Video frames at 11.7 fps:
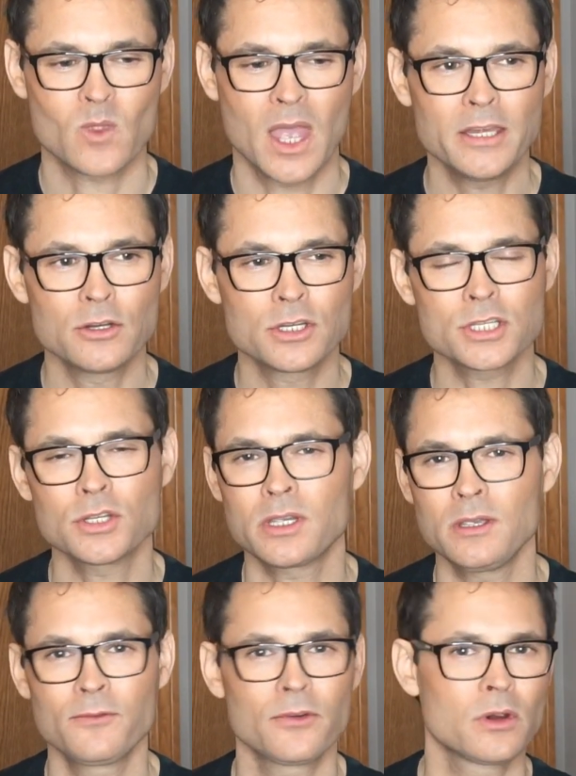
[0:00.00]
and you're just
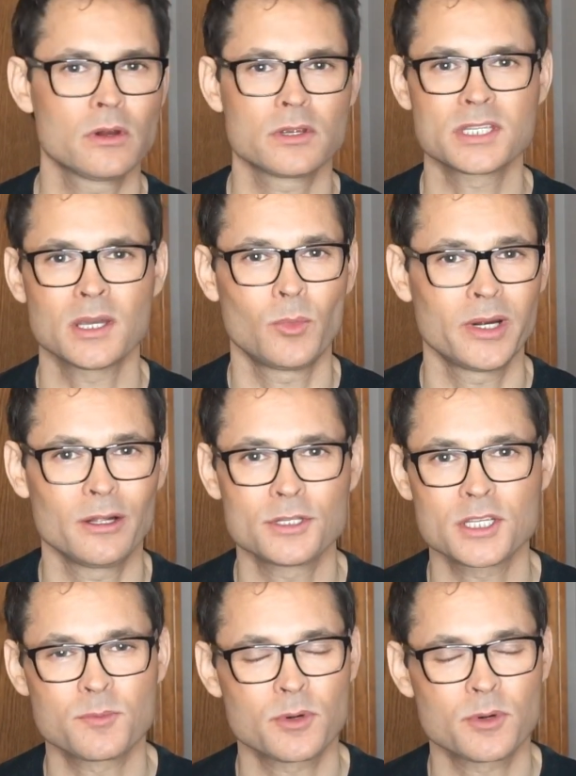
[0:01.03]
looking for someone else's